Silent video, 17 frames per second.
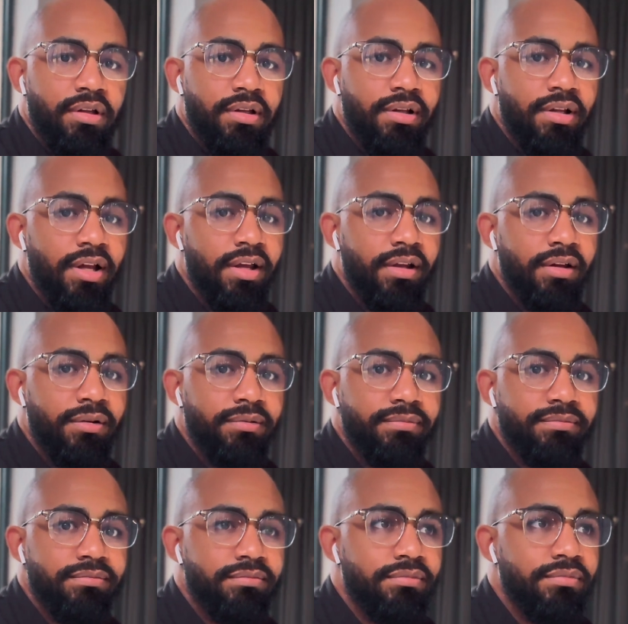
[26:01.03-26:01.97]
like
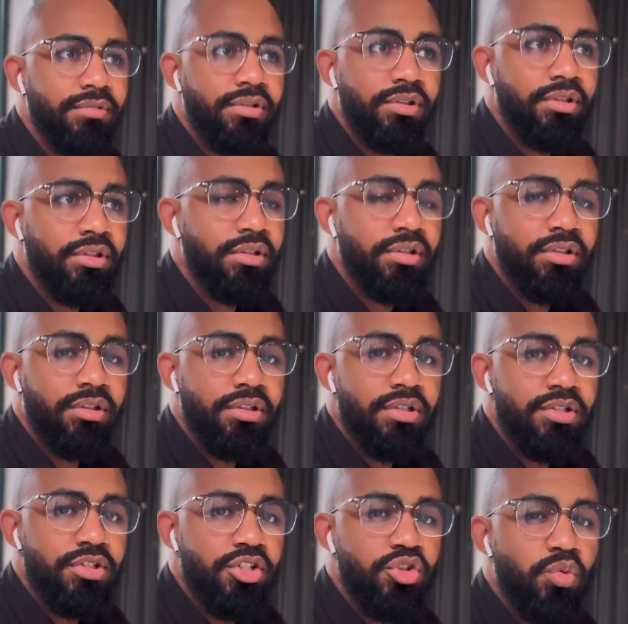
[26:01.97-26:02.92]

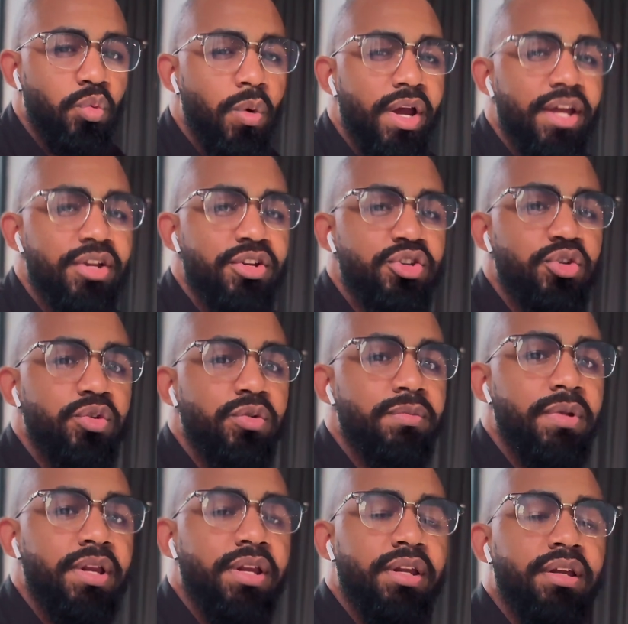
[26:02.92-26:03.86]
just way too
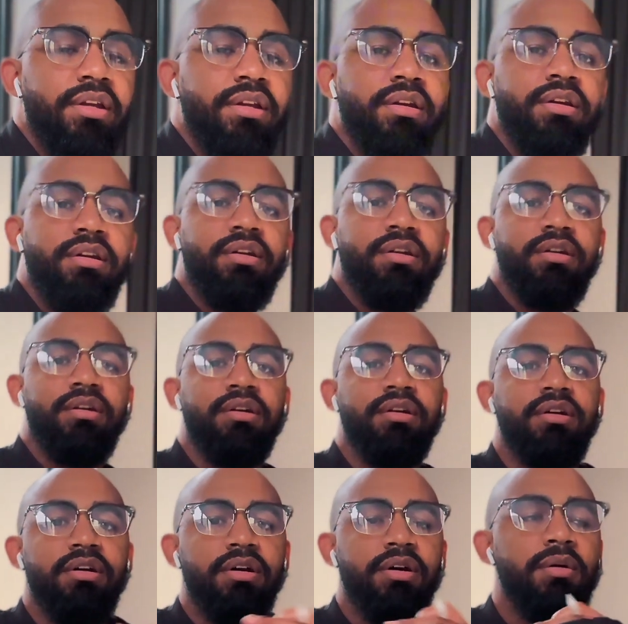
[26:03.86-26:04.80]
many
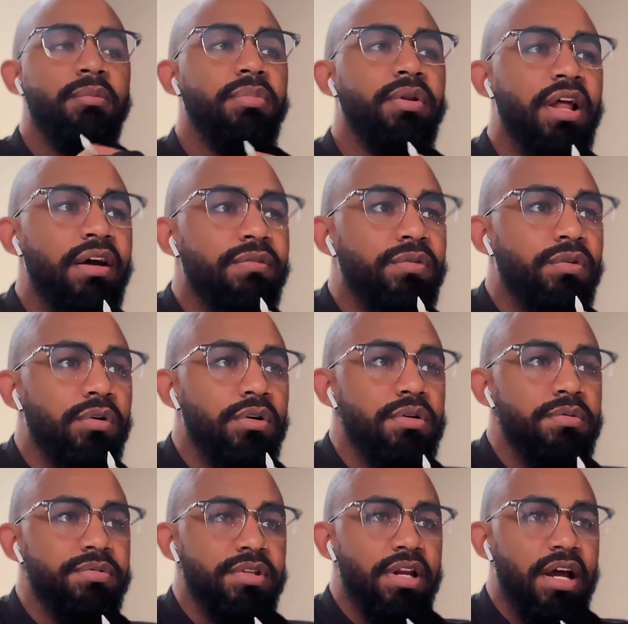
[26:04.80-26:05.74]

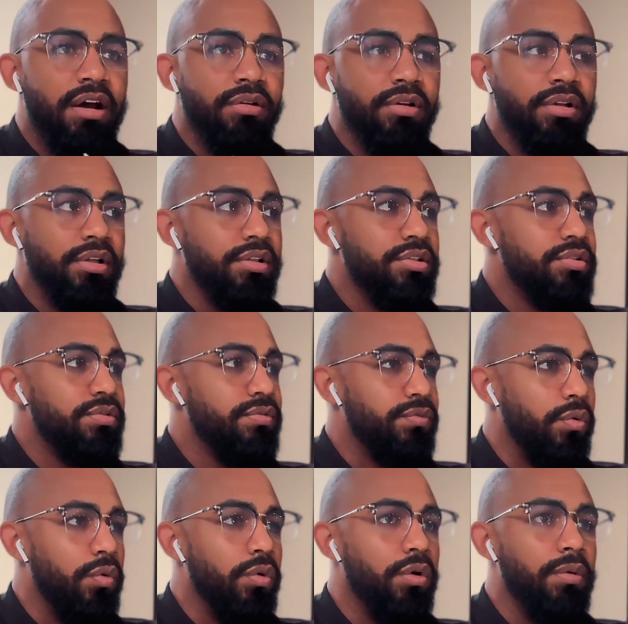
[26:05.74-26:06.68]
platforms and outlets
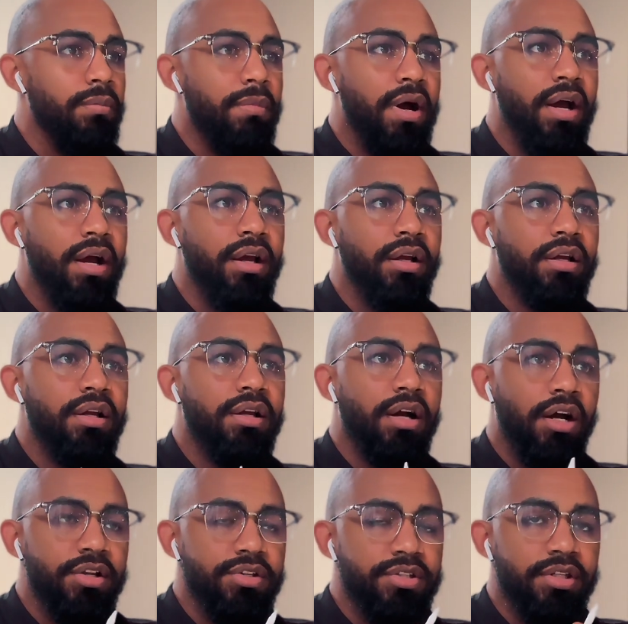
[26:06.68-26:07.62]
for my
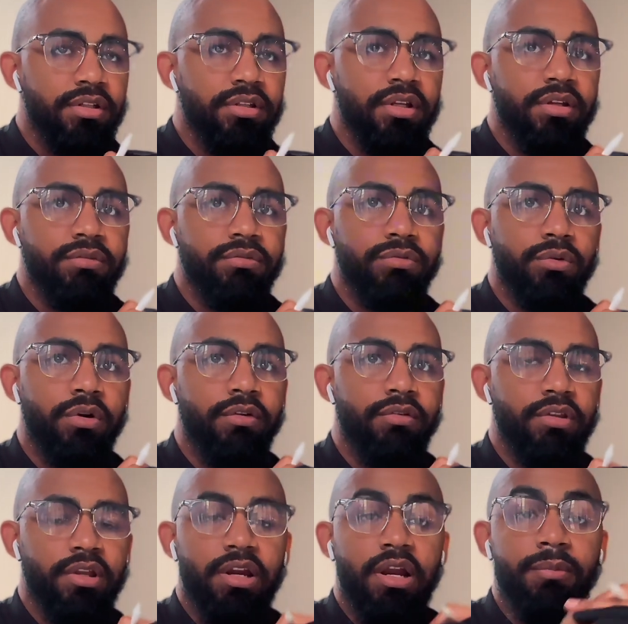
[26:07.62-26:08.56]
content and for
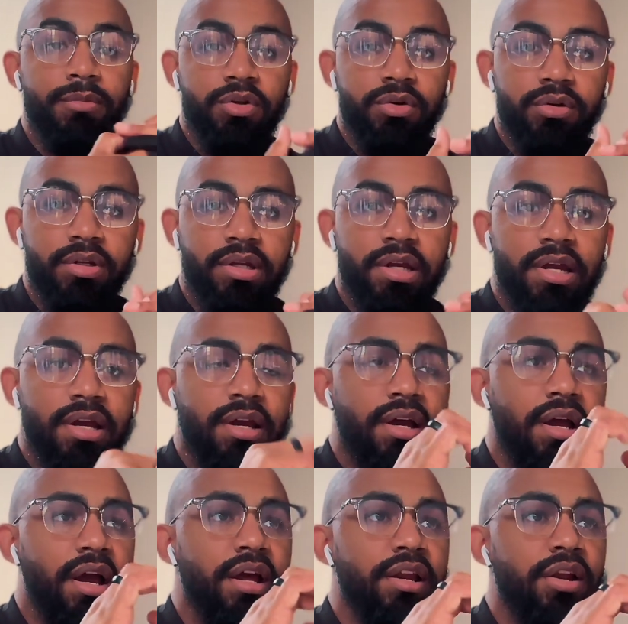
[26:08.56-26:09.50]
everything that I'm doing.
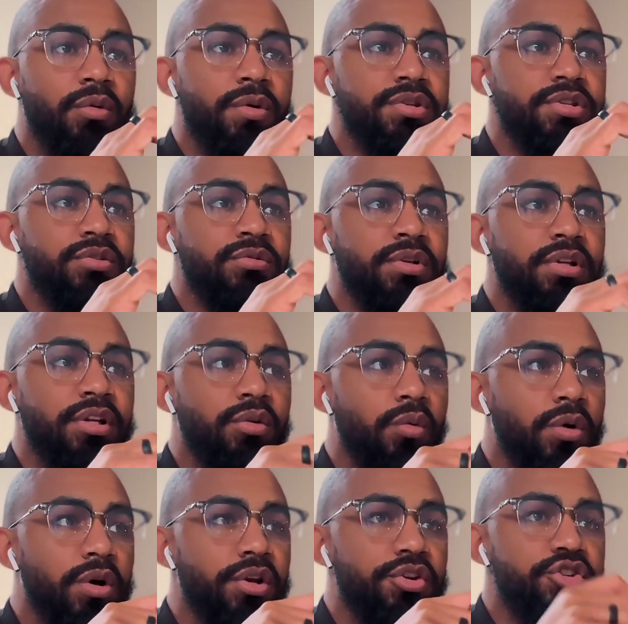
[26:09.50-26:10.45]
And there wasn't really
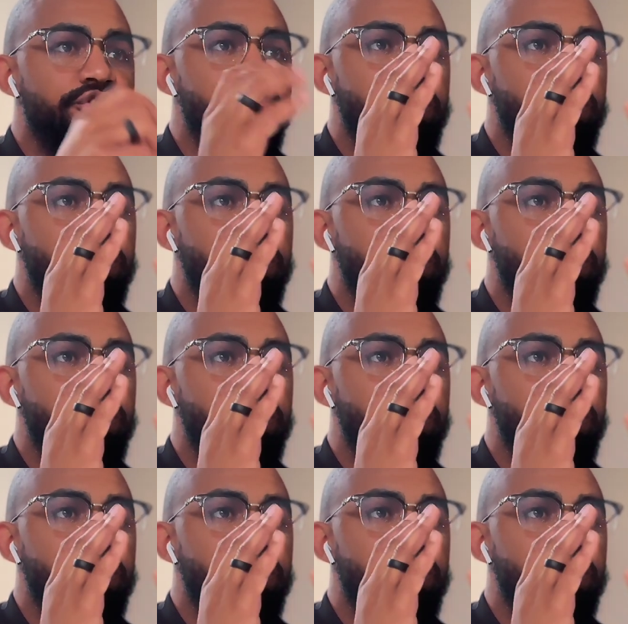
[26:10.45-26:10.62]
one